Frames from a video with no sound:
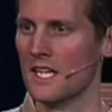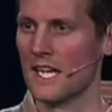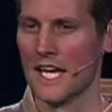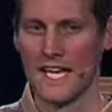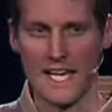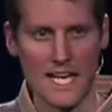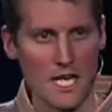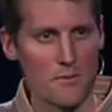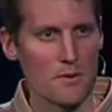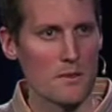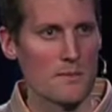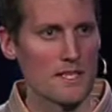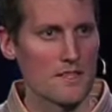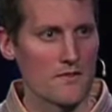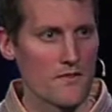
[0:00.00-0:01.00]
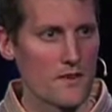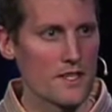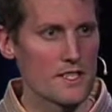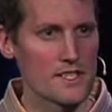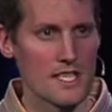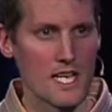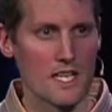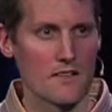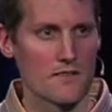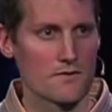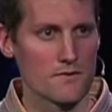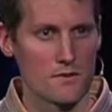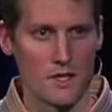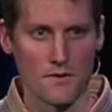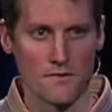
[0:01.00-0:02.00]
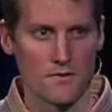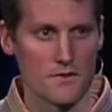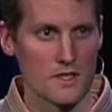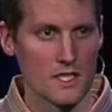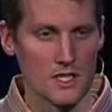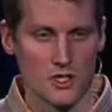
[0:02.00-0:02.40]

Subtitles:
And Abram, at the first sign of